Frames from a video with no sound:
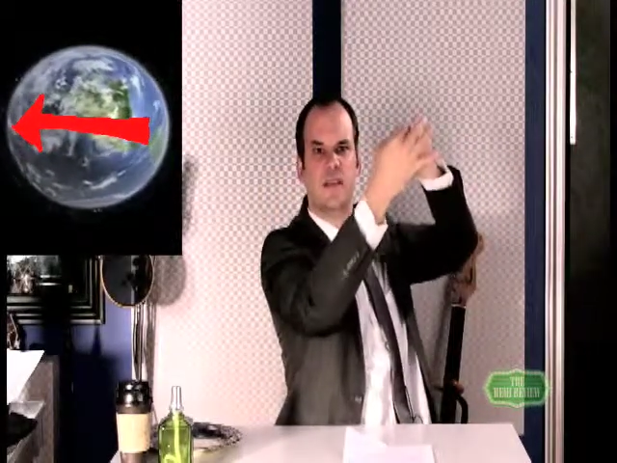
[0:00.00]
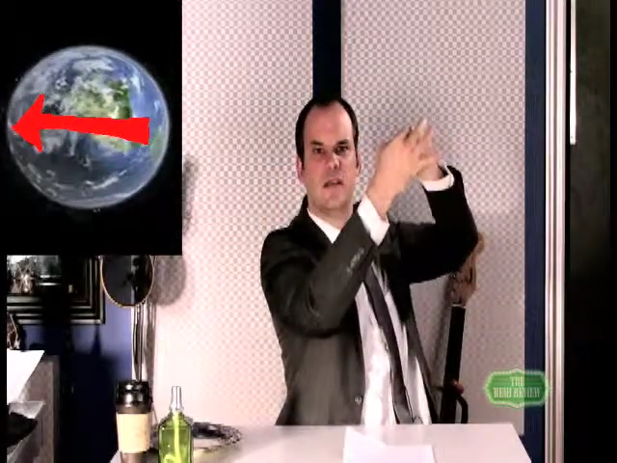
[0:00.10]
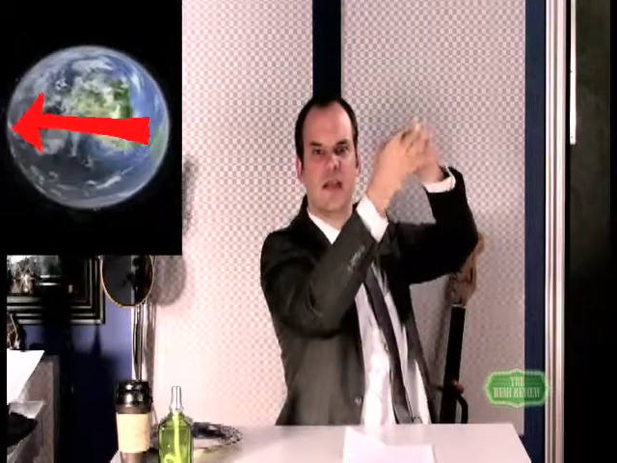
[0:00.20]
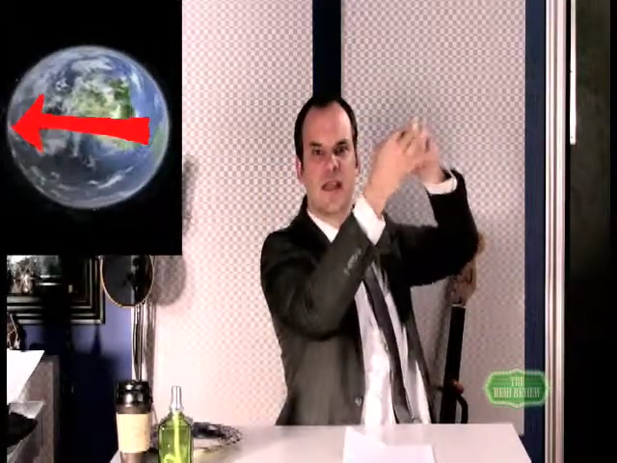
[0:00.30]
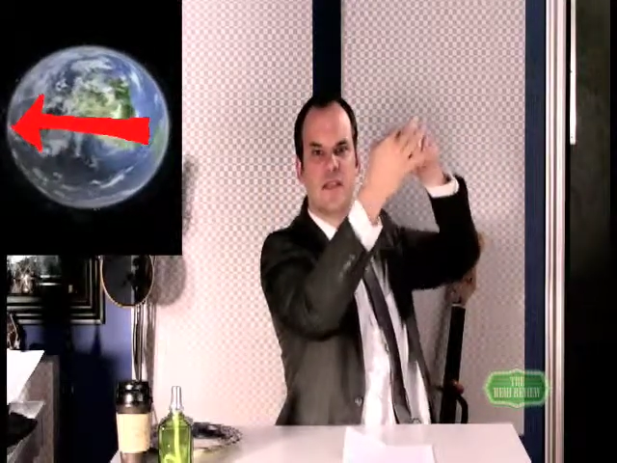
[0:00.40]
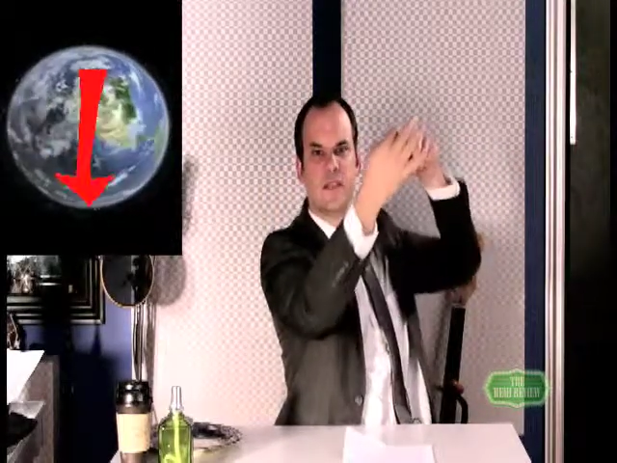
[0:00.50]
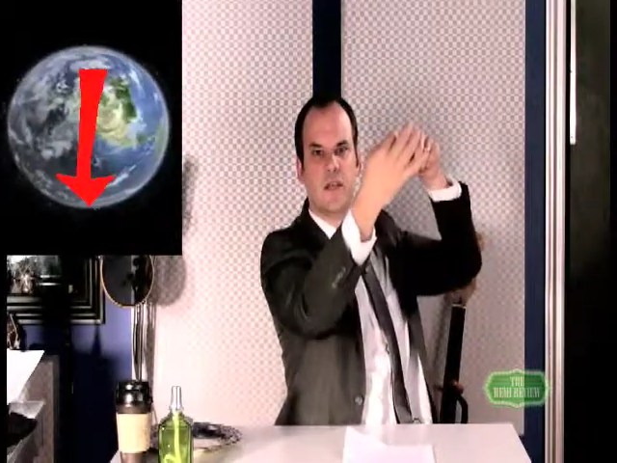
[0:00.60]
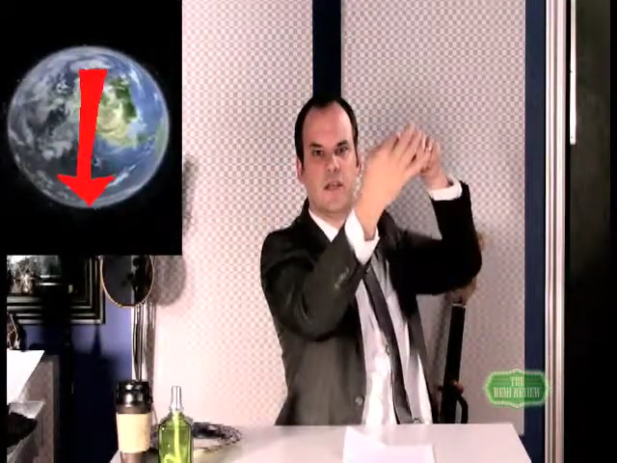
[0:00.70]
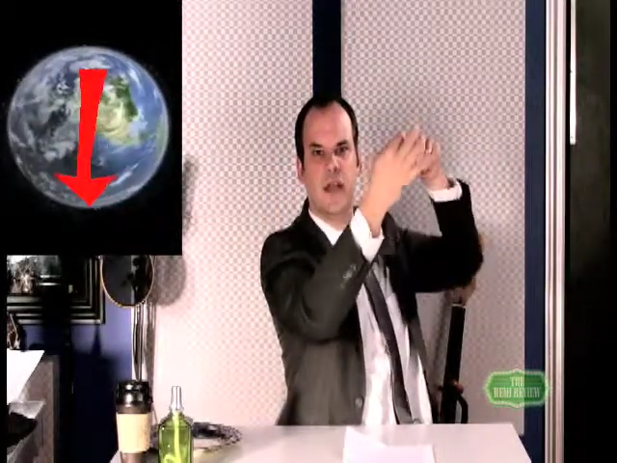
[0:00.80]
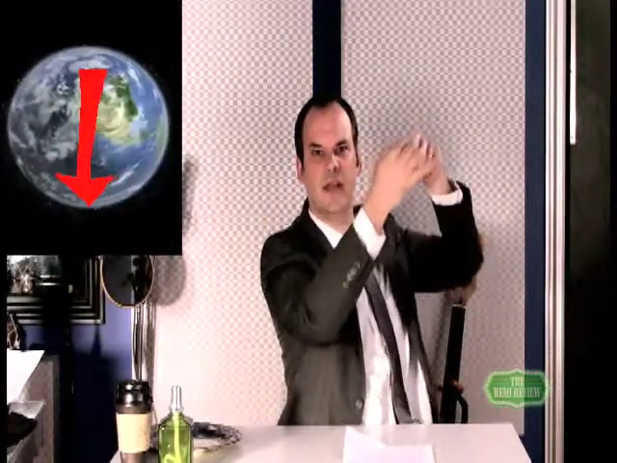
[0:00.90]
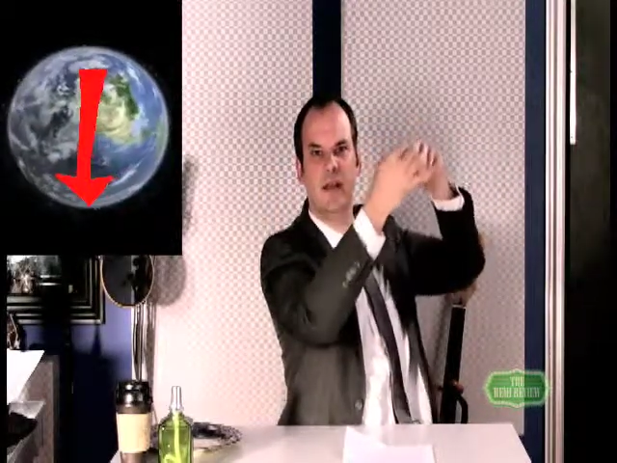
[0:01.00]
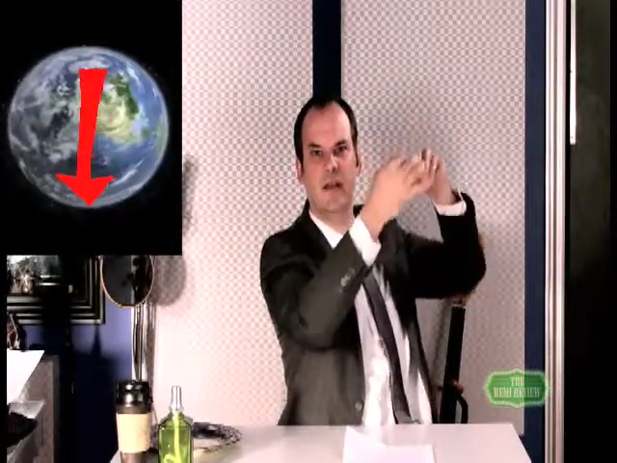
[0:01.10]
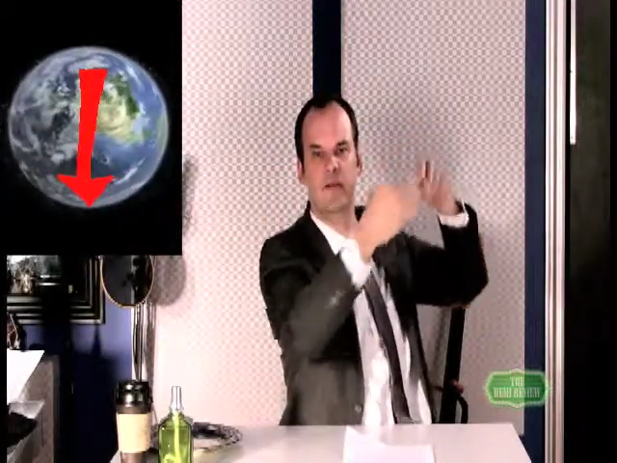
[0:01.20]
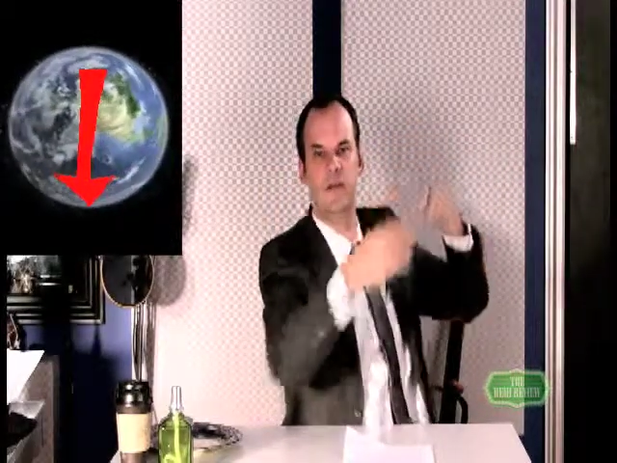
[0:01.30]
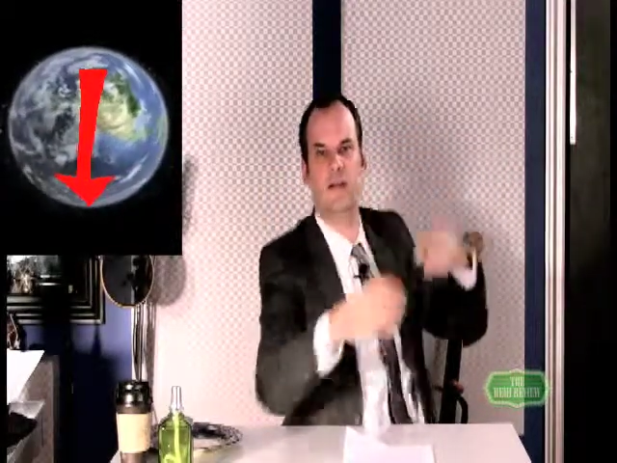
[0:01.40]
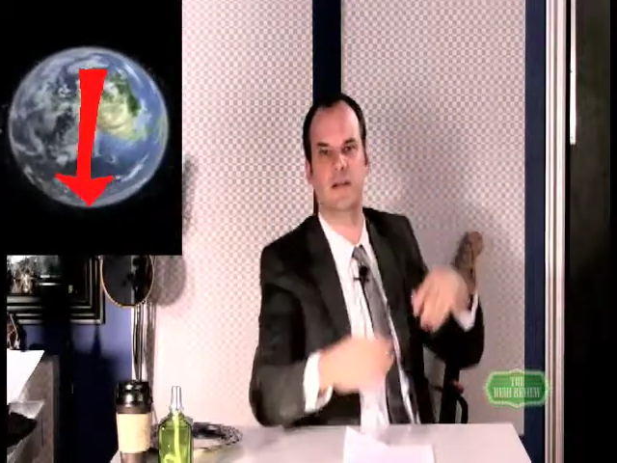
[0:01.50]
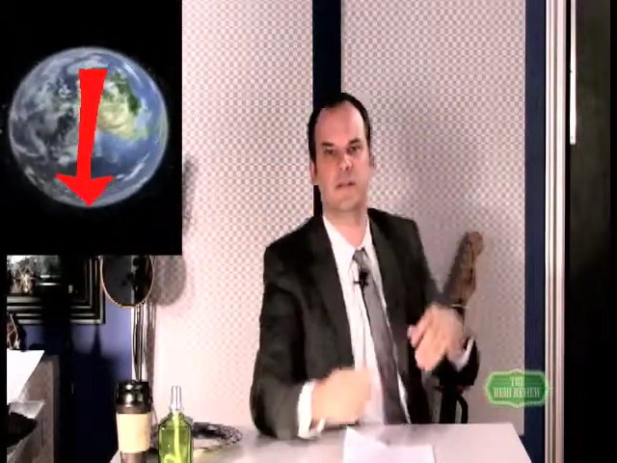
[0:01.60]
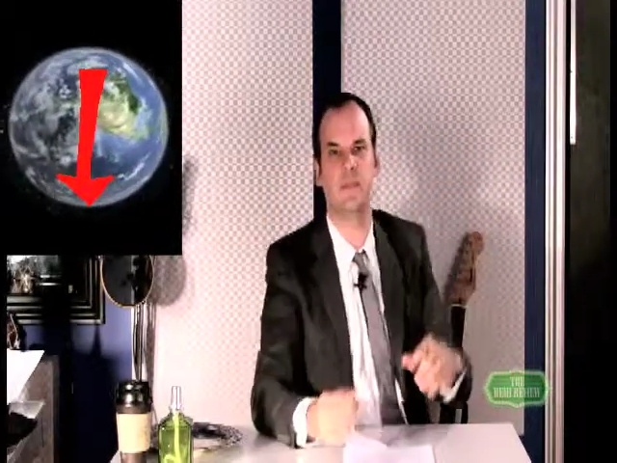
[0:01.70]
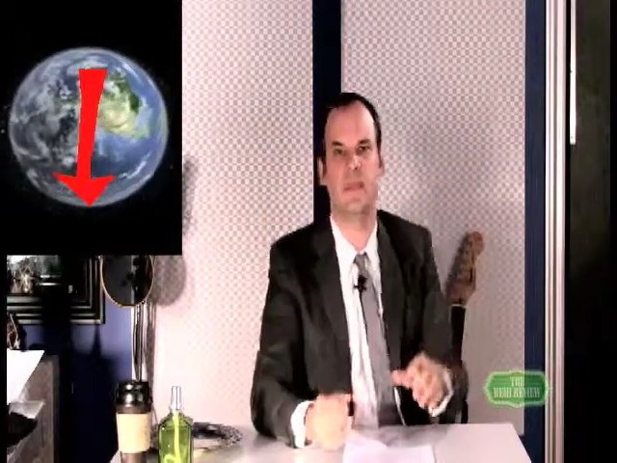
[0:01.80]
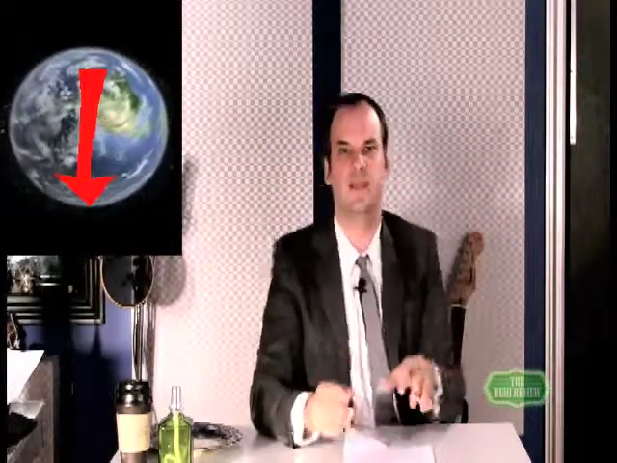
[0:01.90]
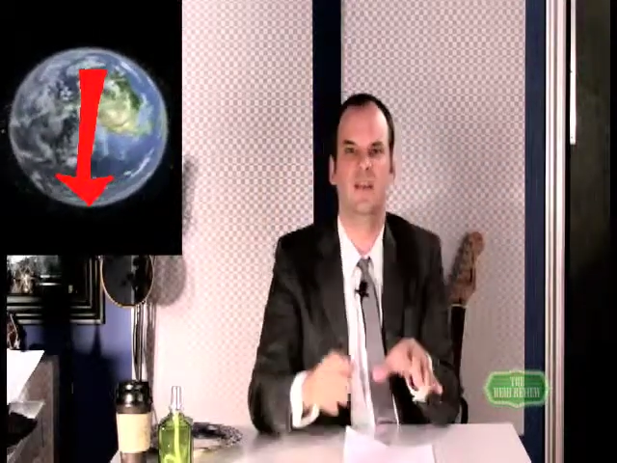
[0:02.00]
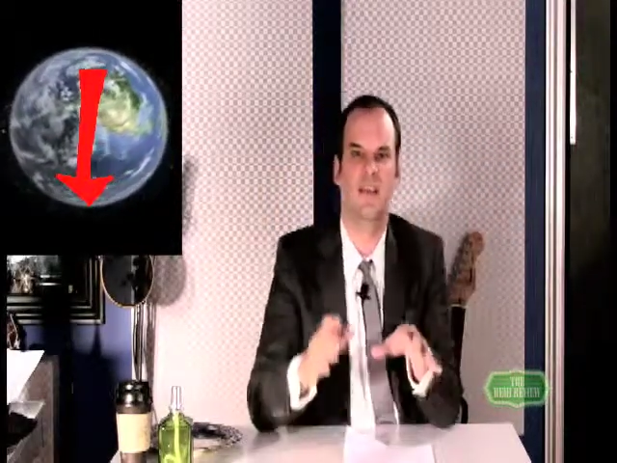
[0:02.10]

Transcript: against the grain of where it's spinning,